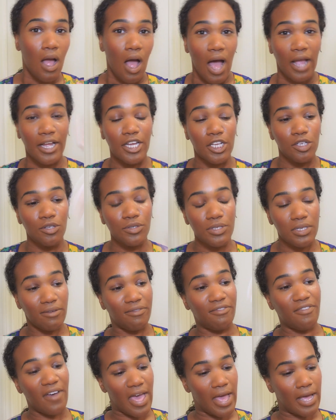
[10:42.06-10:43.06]
I could use the
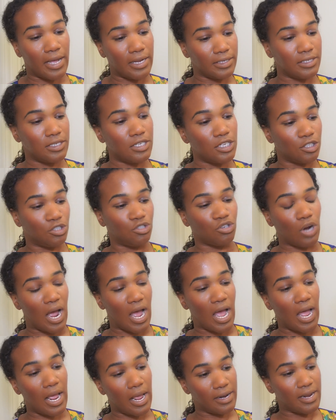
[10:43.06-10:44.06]
fan to
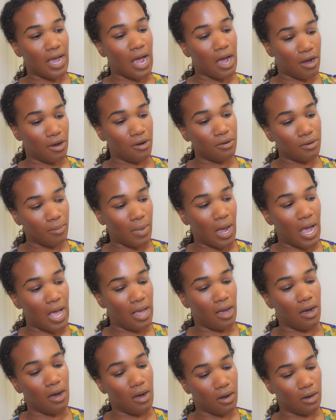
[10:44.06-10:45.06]
dry down
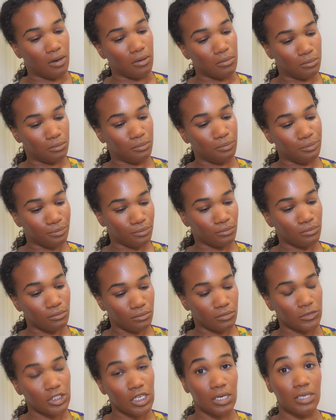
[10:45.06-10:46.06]
my
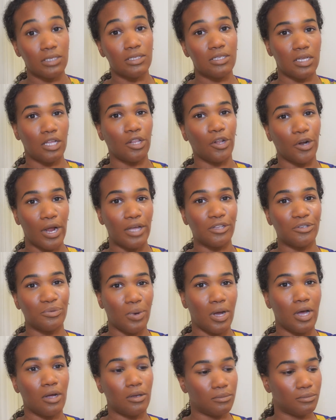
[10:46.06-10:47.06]
concealer as
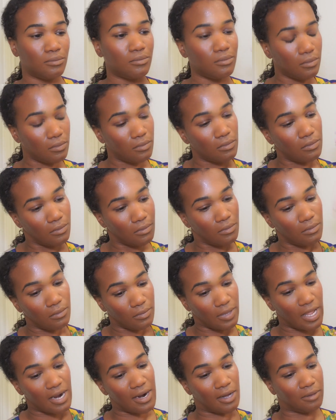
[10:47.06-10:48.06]
well.
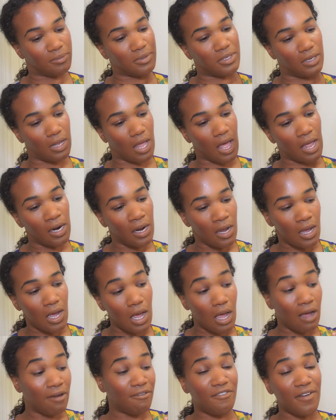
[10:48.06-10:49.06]
That helps a lot.
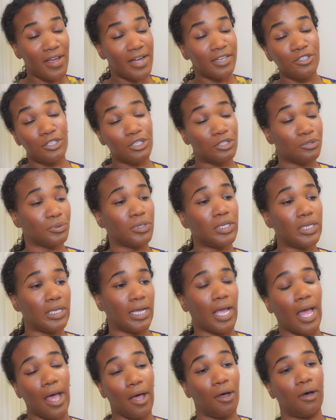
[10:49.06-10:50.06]
A fan just
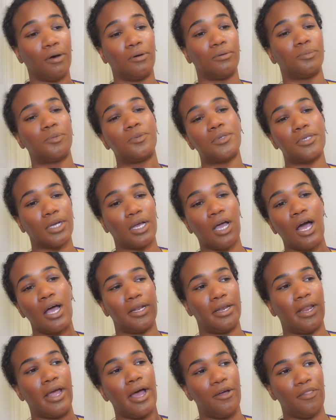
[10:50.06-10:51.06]
really helps cut
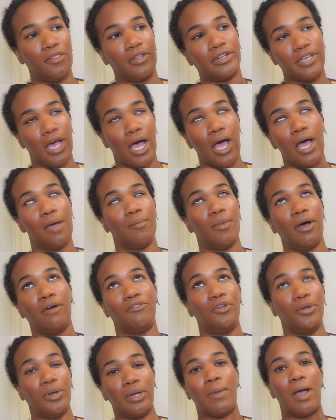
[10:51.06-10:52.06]
down the time
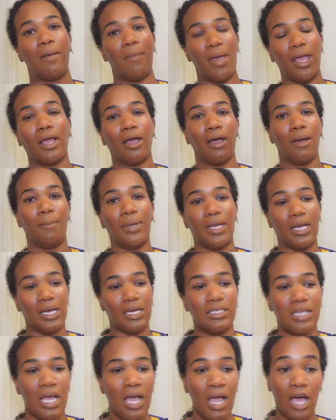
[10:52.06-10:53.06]
of doing my makeup
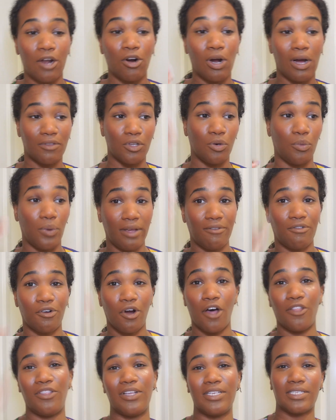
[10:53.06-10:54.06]
because I don't have to wait for
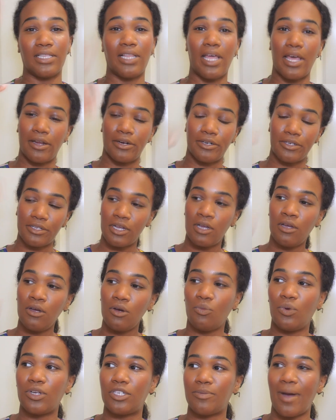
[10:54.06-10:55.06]
all these layers.
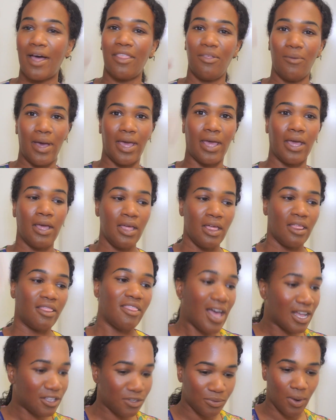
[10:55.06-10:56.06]
Which, by the way,
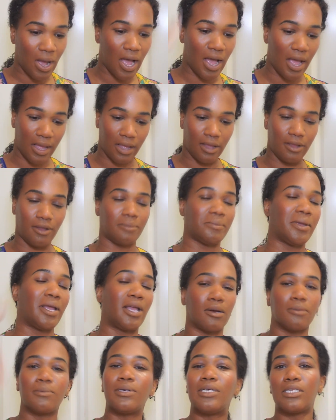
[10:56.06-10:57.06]
that's why your
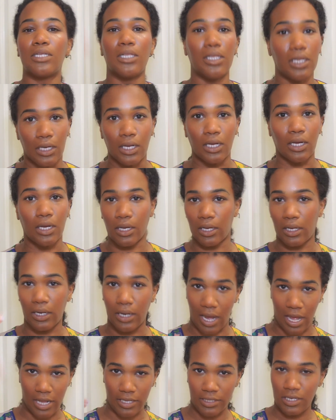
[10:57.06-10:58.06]
makeup isn't looking good,
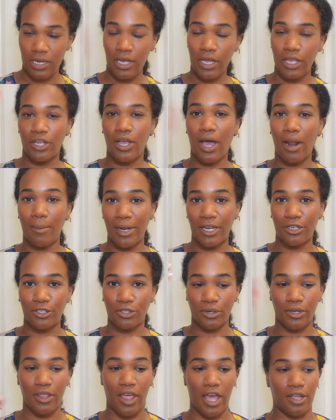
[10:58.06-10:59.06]
guys. You gotta make
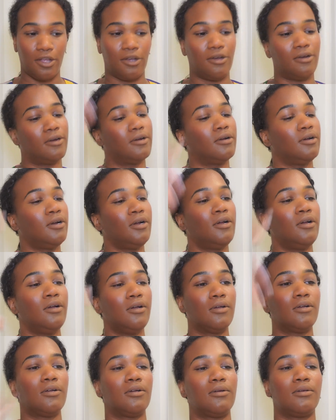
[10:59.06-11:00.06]
sure that you're,
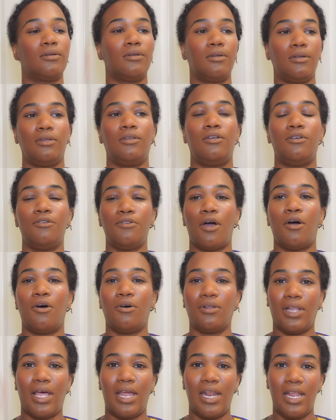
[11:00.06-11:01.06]
you know,
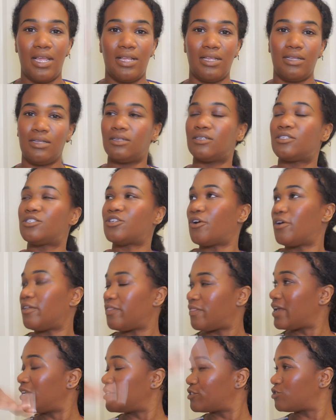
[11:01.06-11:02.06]
letting certain
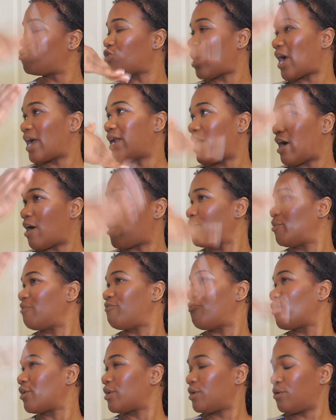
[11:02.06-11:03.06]
things dry down
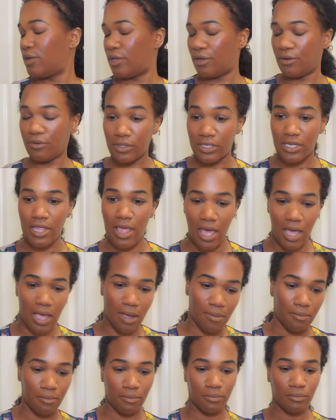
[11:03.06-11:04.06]
before you use
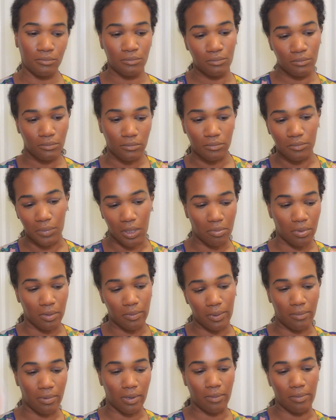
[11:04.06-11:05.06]
them. Blah, blah,
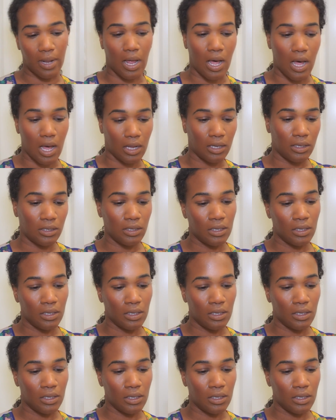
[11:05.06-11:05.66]
blah, blah, blah.